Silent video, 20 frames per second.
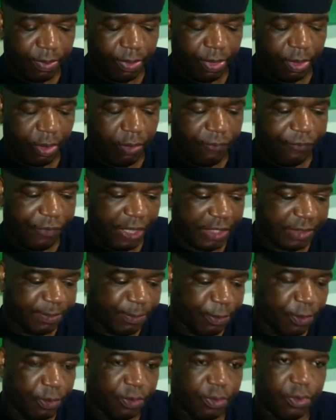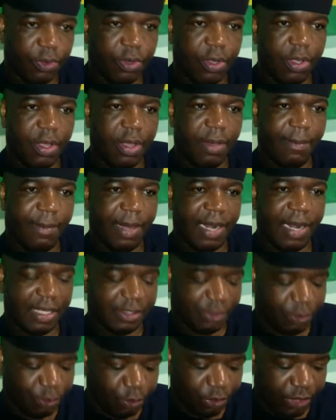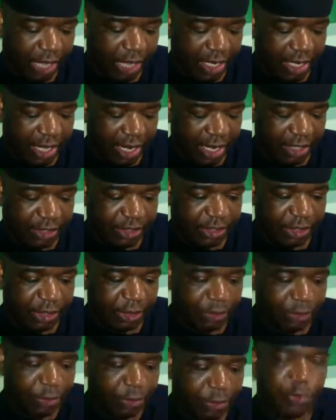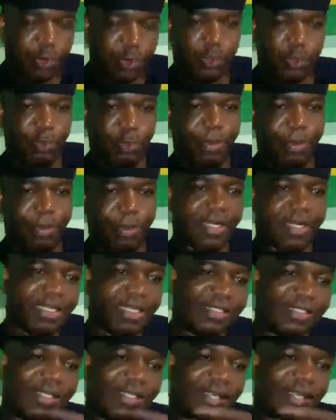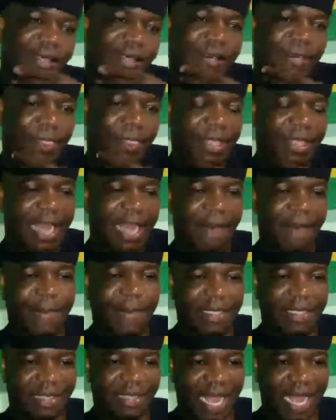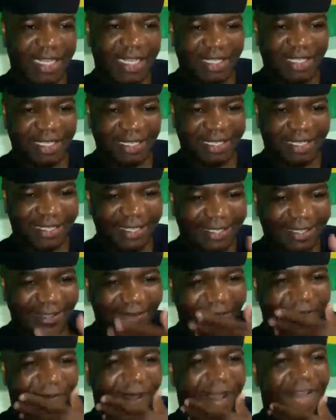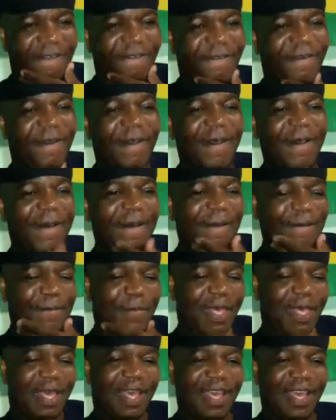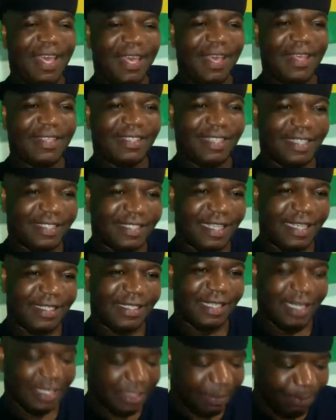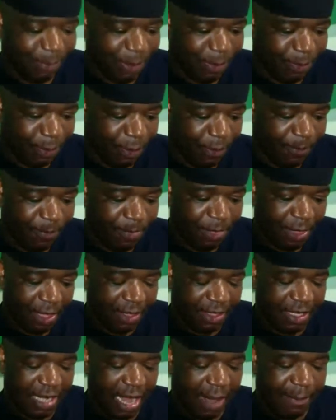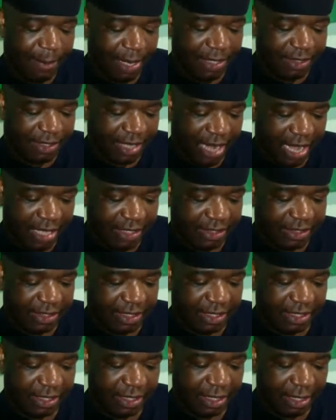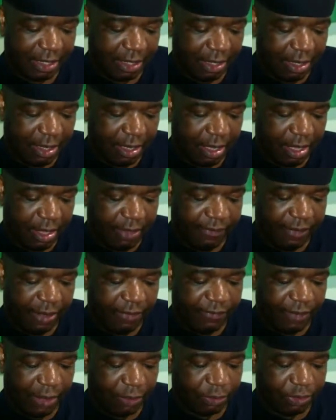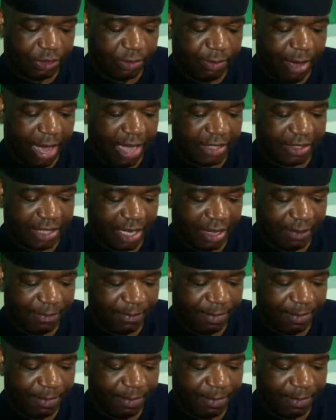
kuFacebook, but nhasi tiri kutandara tiri kuYouTube. At least the number is rising, 65, 66 people. The number is rising. Vanhu vari kutibata.